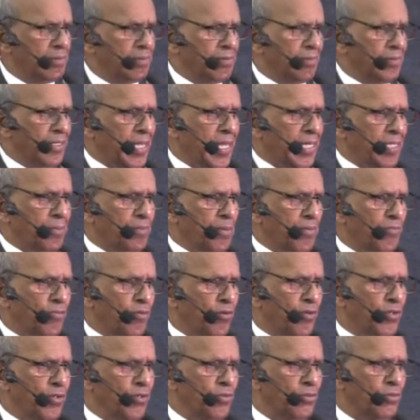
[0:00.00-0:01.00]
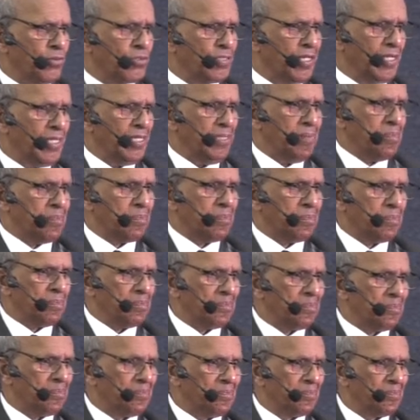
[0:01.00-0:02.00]
tonight before you sleep,
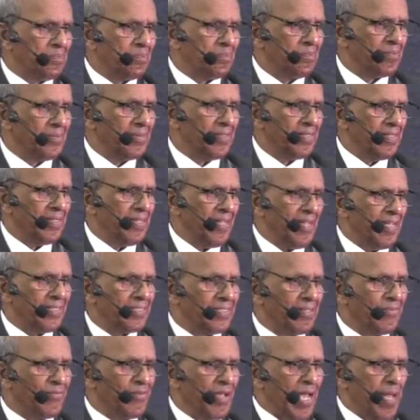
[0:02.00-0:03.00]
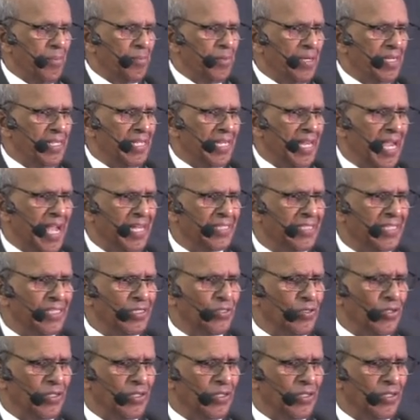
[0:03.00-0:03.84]
as a family gathered